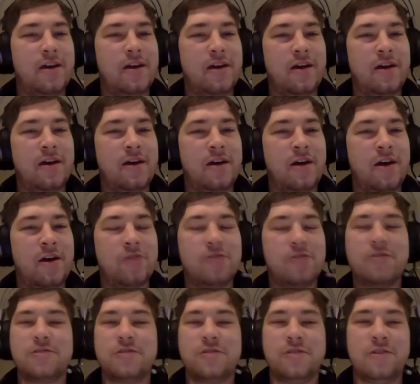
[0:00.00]
Uh,
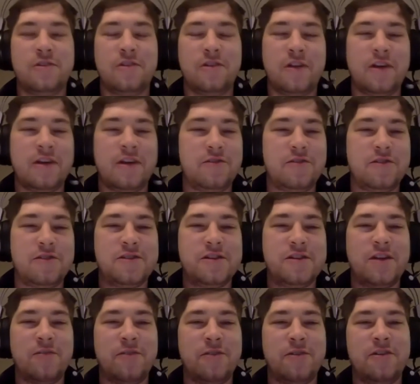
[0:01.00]
or you, like you just
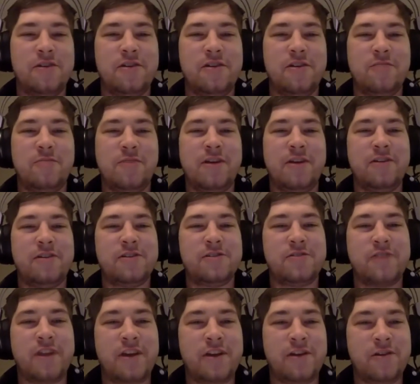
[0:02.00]
said with your, your parents,
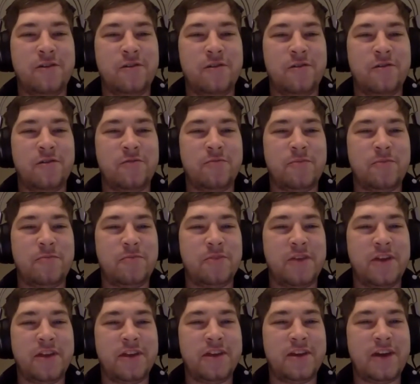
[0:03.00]
right? You, you've been
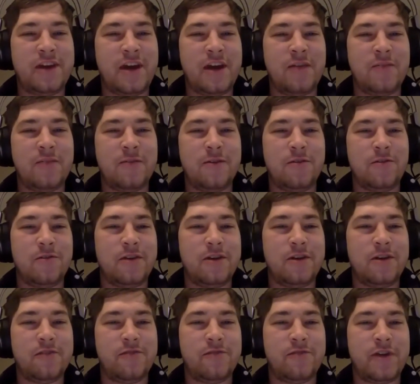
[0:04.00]
playing the game and you
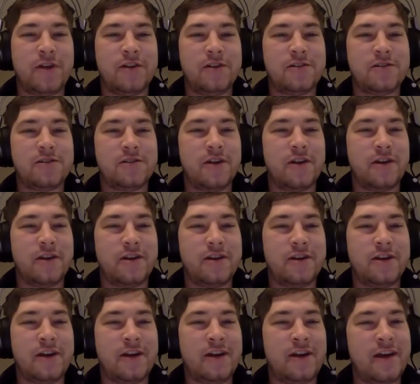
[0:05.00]
think you're finally starting to
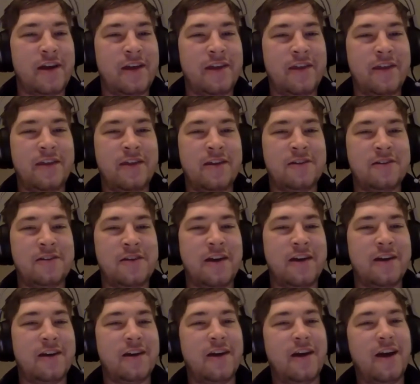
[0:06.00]
get it. And then they're
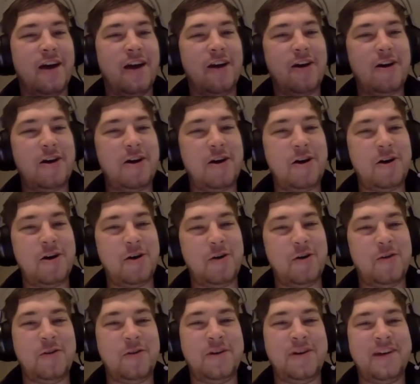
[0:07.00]
like,
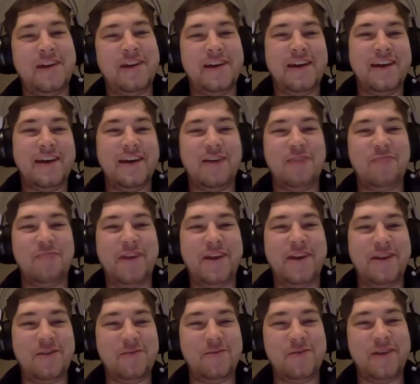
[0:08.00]
oh, and
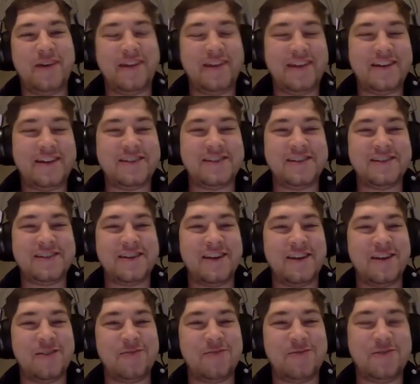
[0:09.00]
by the way, there's this
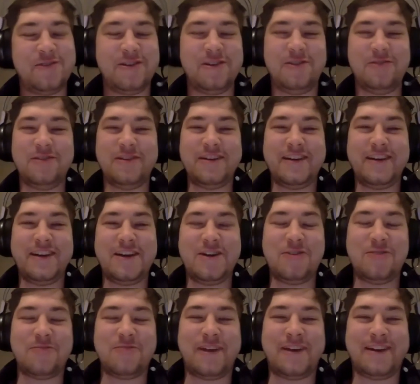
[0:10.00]
other rule. You didn't
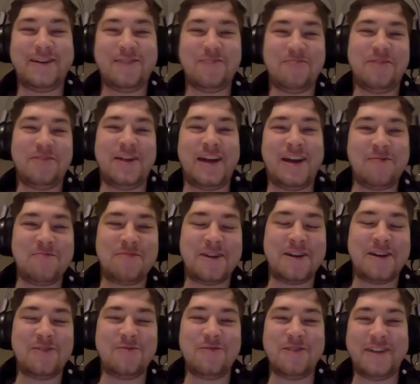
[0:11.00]
know about it, but I'm
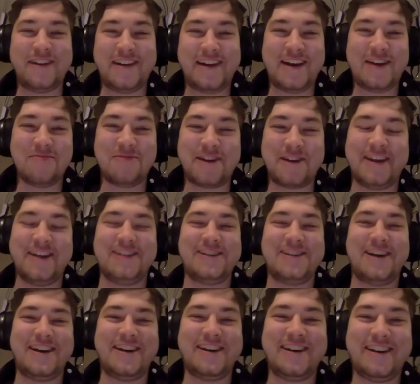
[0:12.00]
going to win now because
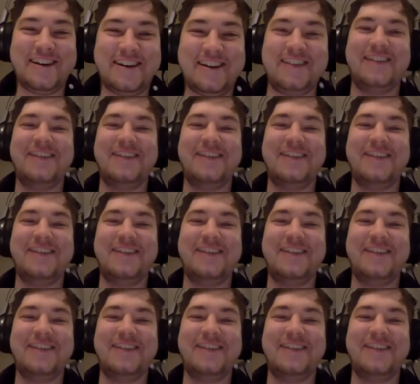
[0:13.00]
I did.